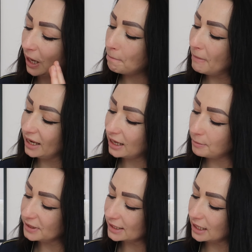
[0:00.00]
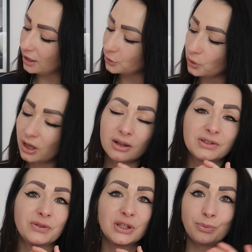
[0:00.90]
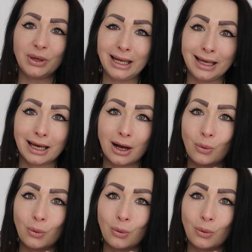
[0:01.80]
makeup inside, all kinds of spilling